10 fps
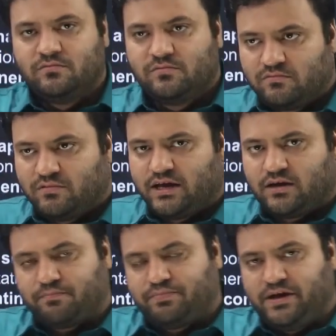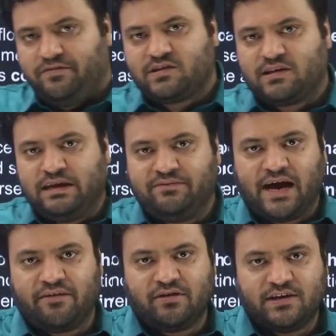like previously we
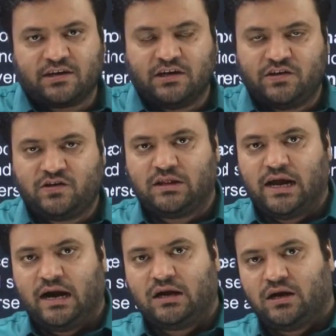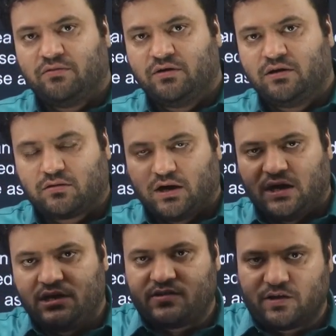have discussed that our
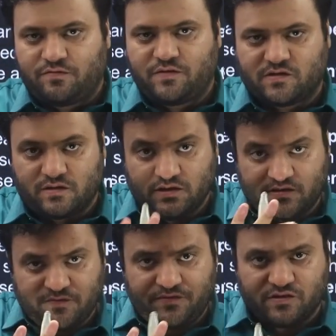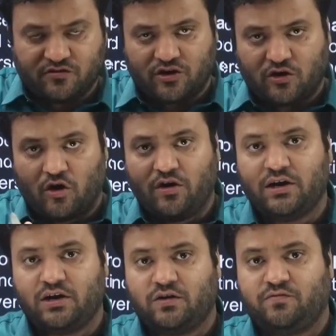earth surface, the surface or the
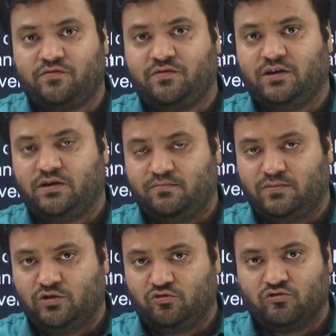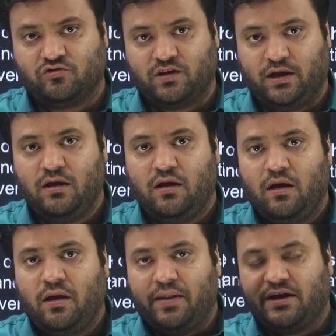continent which we used to see,
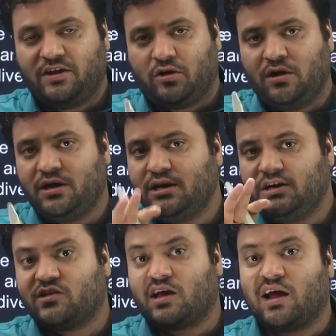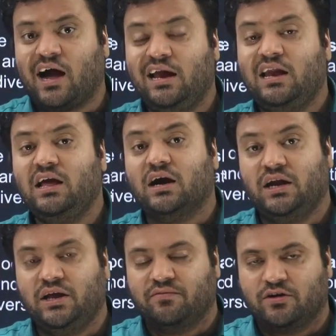that the continents are highly
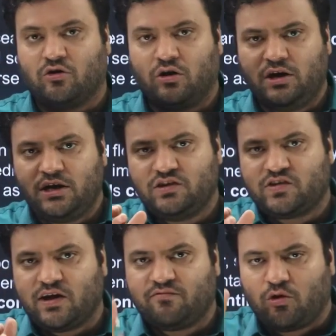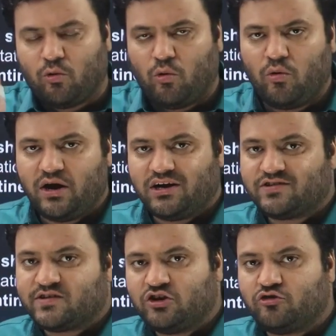uneven. Continents have their own
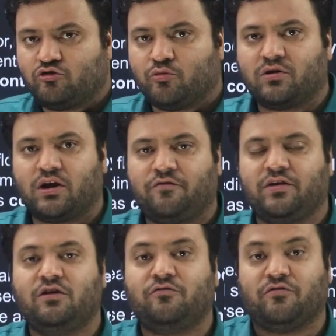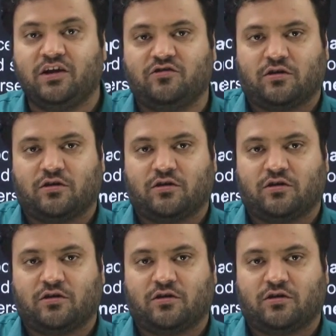distinct topographical feature.